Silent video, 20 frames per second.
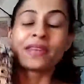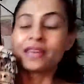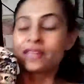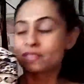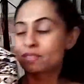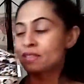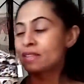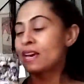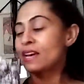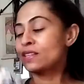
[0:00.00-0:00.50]

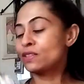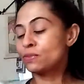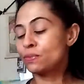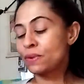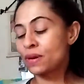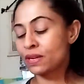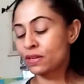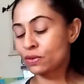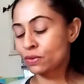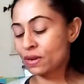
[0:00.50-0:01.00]
So that's
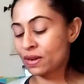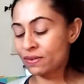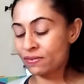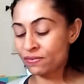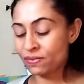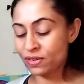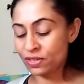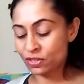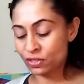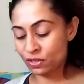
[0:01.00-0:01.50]
one great
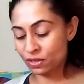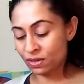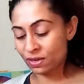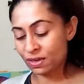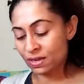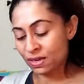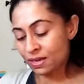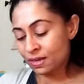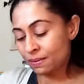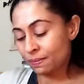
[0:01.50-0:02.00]
feature.
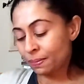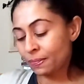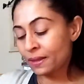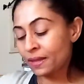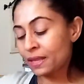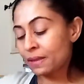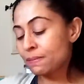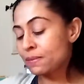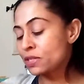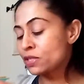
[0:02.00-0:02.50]
Now
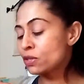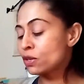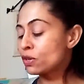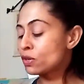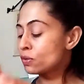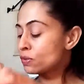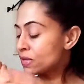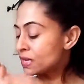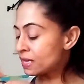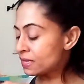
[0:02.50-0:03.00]
let me show
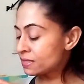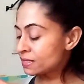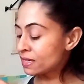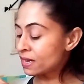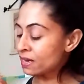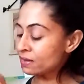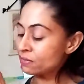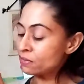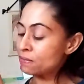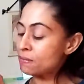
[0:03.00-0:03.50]
you the
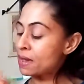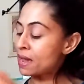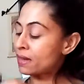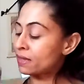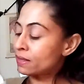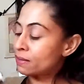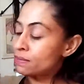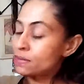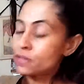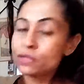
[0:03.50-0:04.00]
inside of the
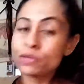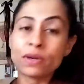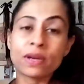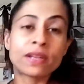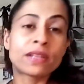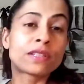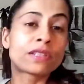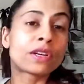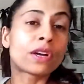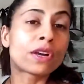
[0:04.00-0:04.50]
bag. Let me try
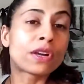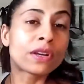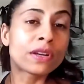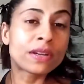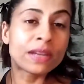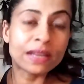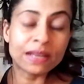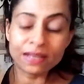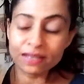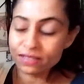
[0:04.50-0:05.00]
to
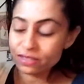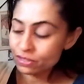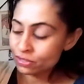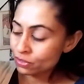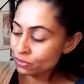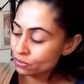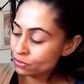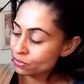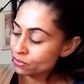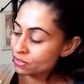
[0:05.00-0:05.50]
turn it
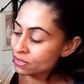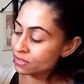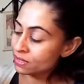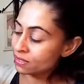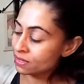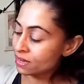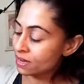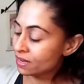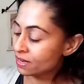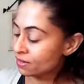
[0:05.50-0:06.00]
so you
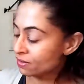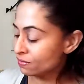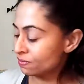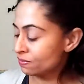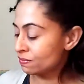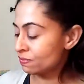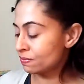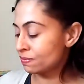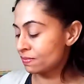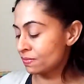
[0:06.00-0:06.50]
can kind of,
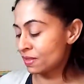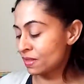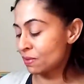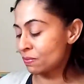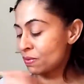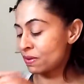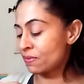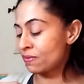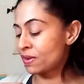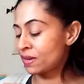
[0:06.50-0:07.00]

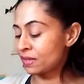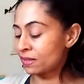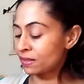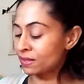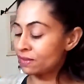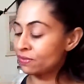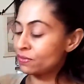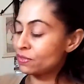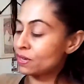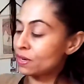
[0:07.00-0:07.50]
well, if I can
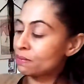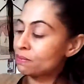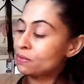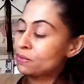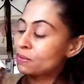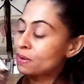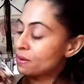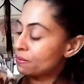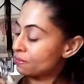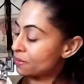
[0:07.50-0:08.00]
lift it up
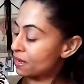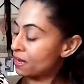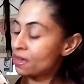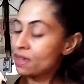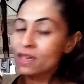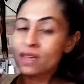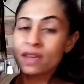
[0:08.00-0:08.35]
the right way.